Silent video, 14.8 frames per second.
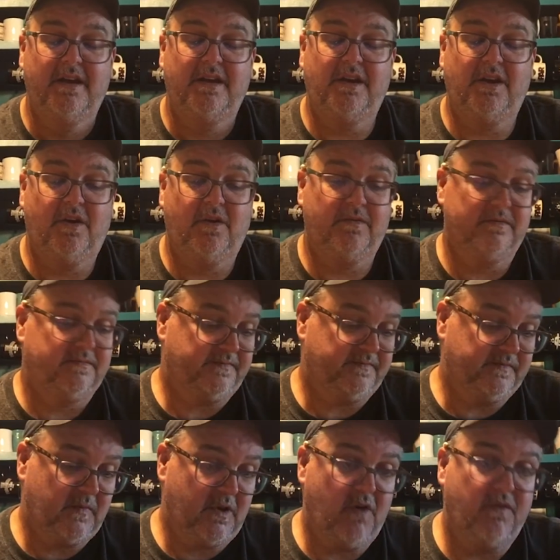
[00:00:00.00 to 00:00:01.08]
You know,
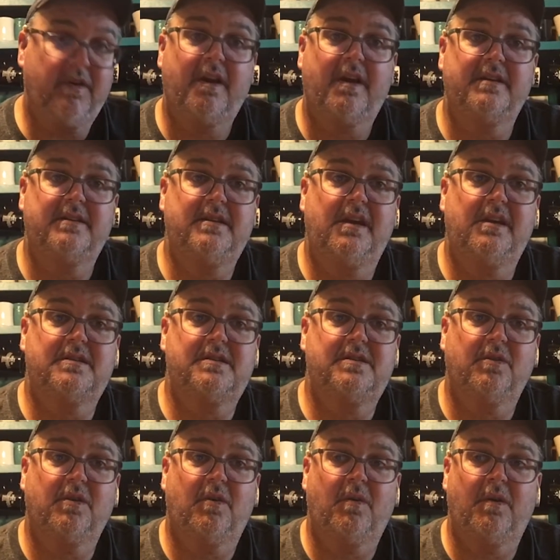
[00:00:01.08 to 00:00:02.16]
COVID-19 is
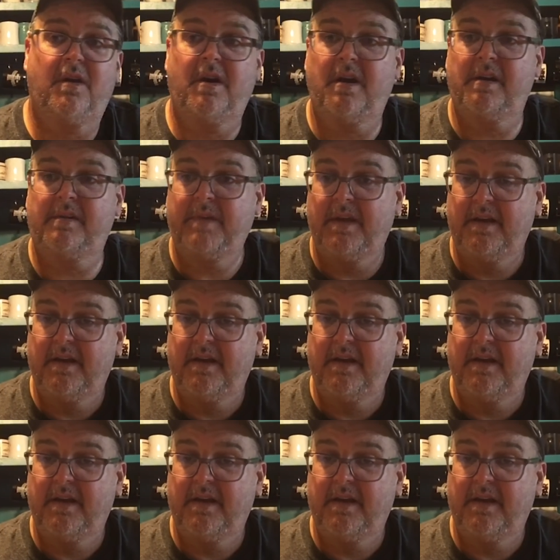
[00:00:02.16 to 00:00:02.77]
still going on.